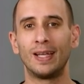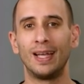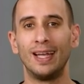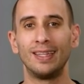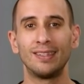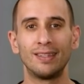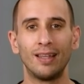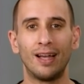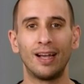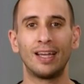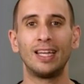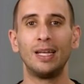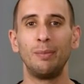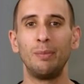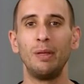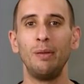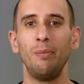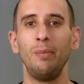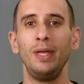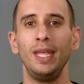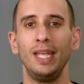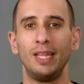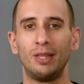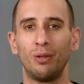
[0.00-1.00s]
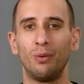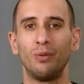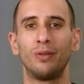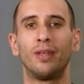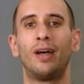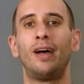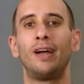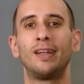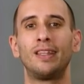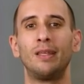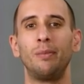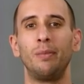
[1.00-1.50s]
it's not gonna be me. Don't
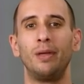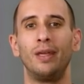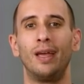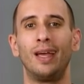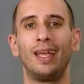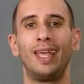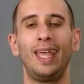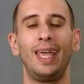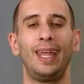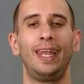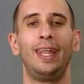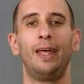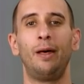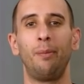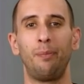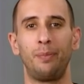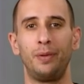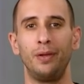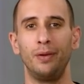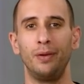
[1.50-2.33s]
talk to me, I can't help